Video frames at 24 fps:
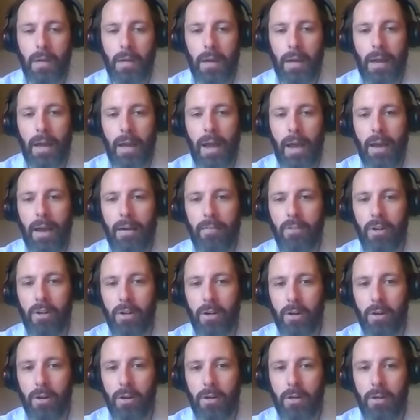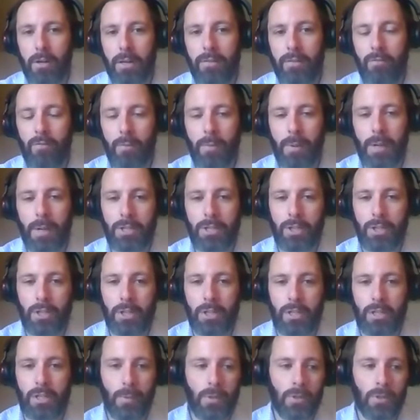have their information
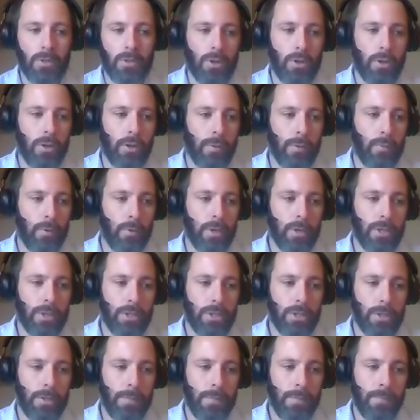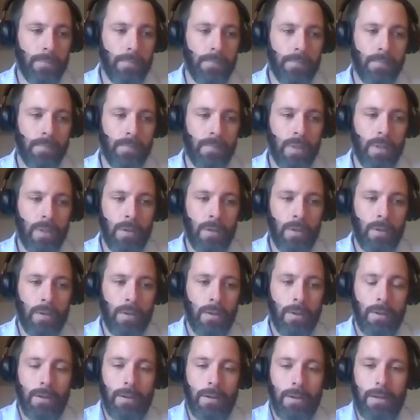exposed during a breach.
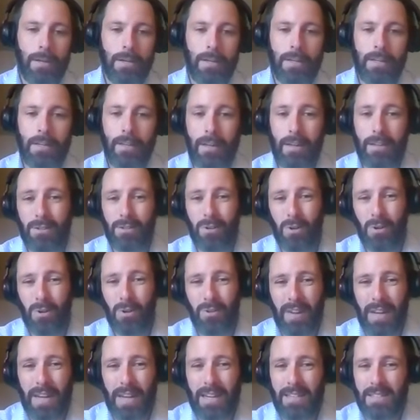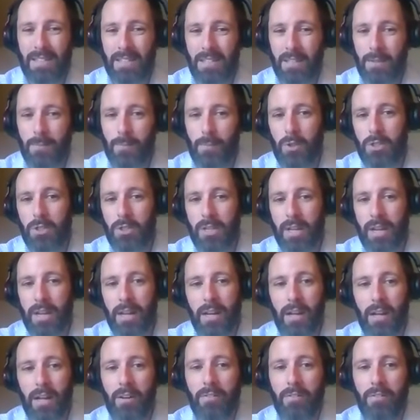A total of 86%
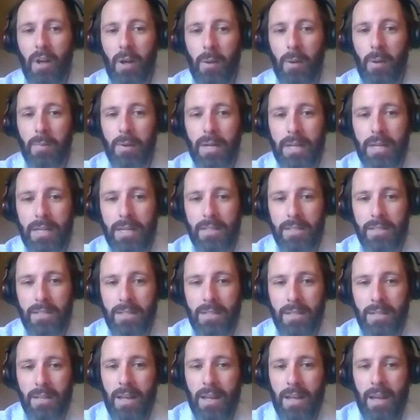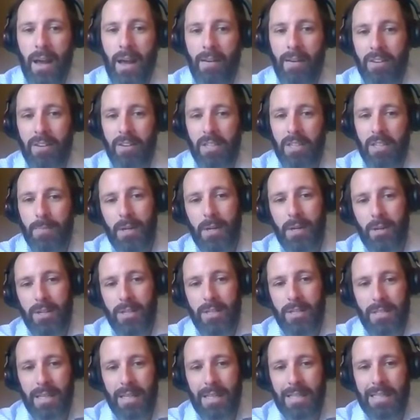of companies have
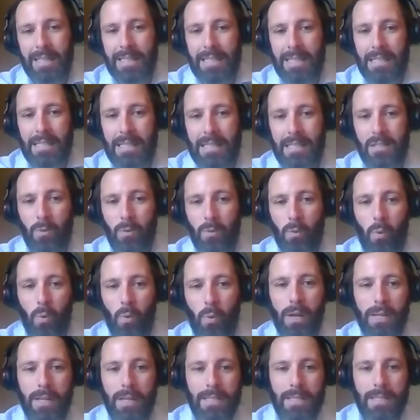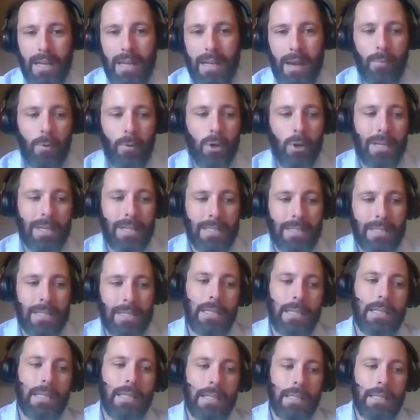experienced at least one cyber
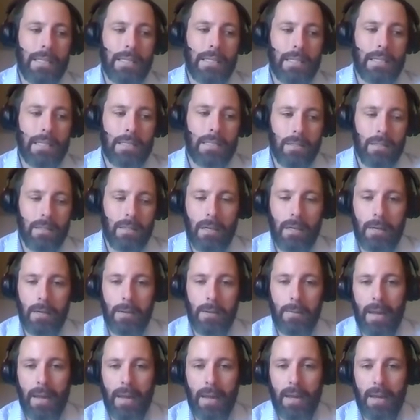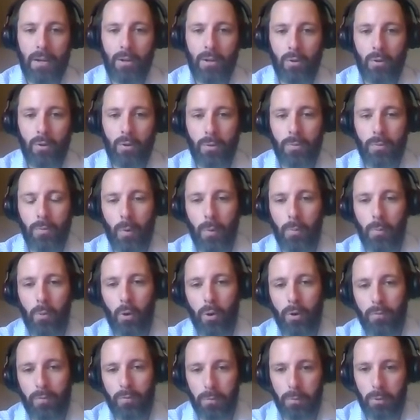incident in this annual
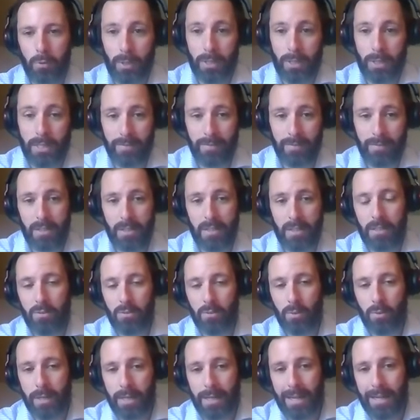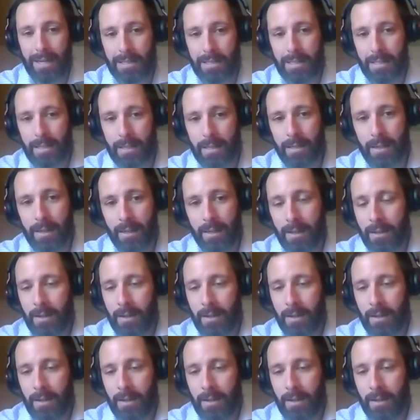report from 2017-2018.